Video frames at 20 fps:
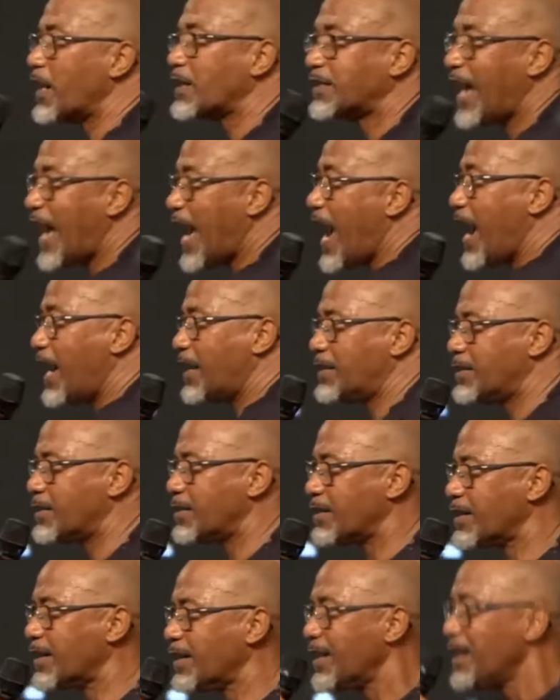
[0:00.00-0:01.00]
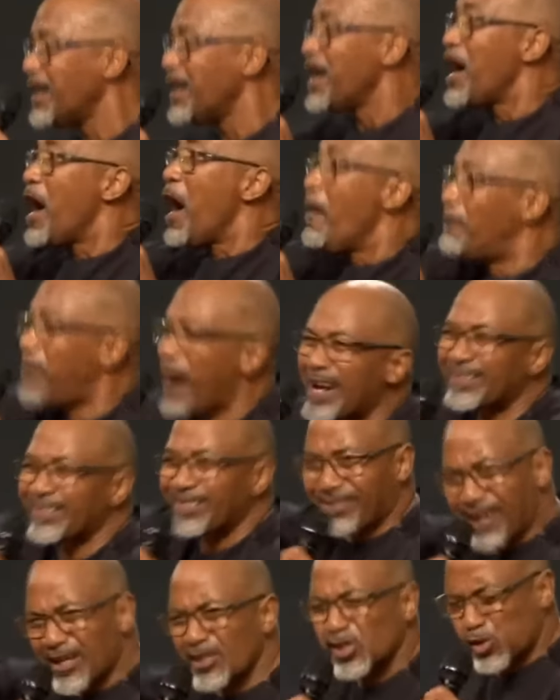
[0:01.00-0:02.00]
again, but
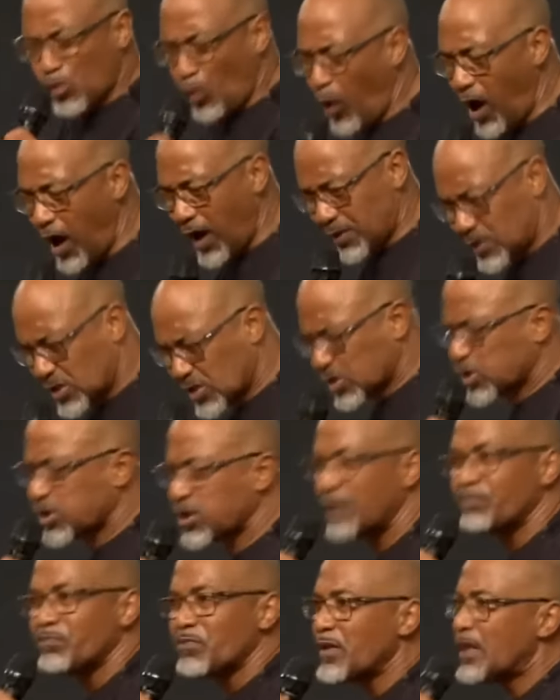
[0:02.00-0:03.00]
this once,